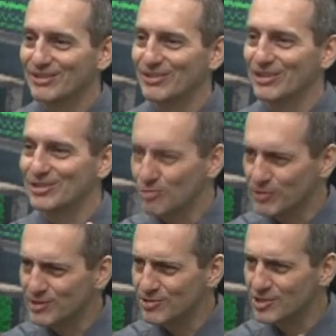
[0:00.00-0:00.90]
Is your
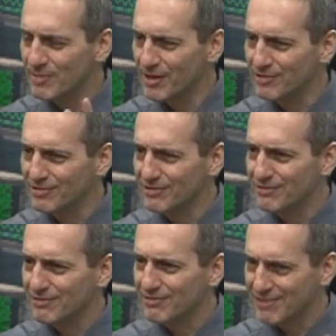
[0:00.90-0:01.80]
research about
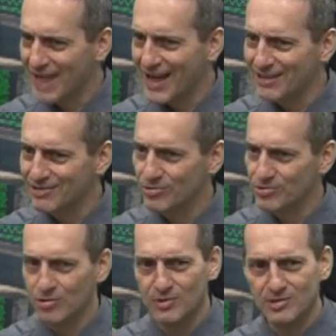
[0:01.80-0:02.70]
that, or is
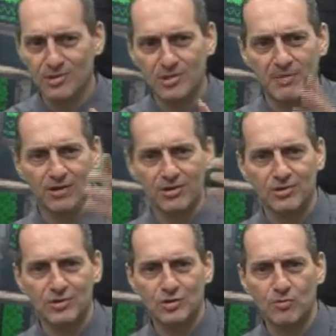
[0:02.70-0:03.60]
your research about
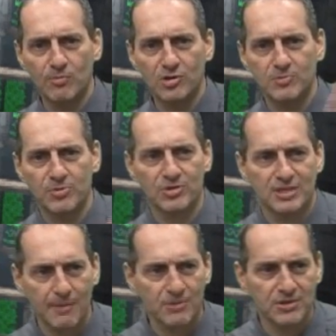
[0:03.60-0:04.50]
consumers'
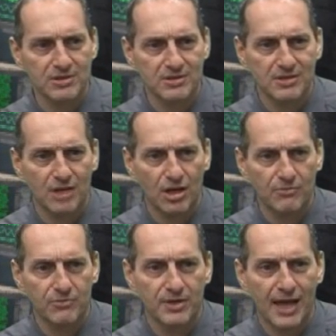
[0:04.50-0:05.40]
perceptions of
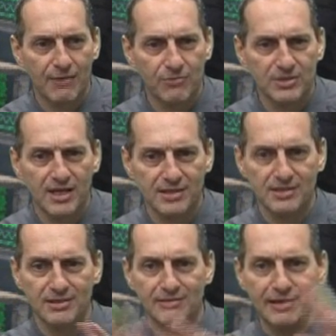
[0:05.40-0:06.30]

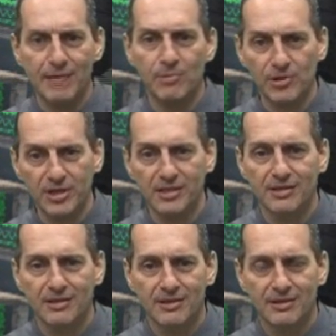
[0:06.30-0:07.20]
advertising labeling?
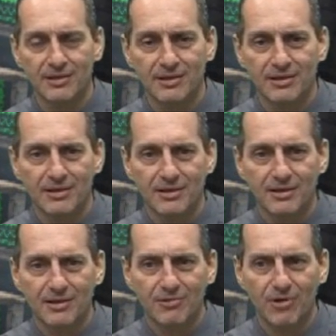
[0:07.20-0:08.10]

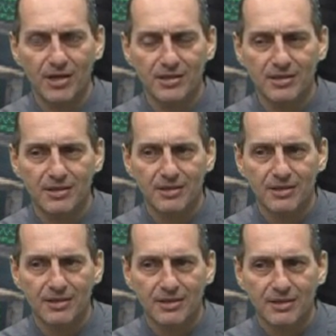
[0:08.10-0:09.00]
Right?
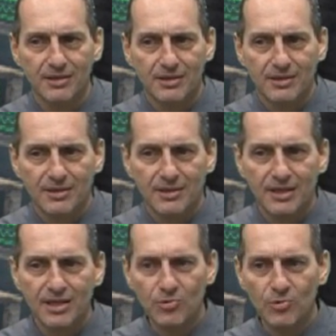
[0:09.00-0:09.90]
In
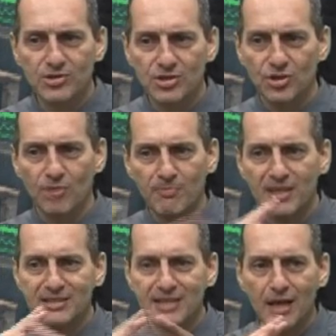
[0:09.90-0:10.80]
other words, you're
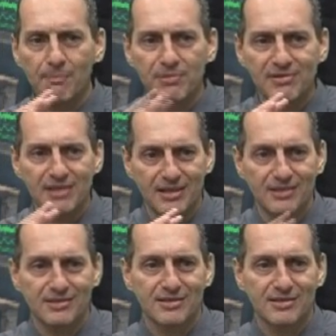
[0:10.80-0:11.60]
mixing up things.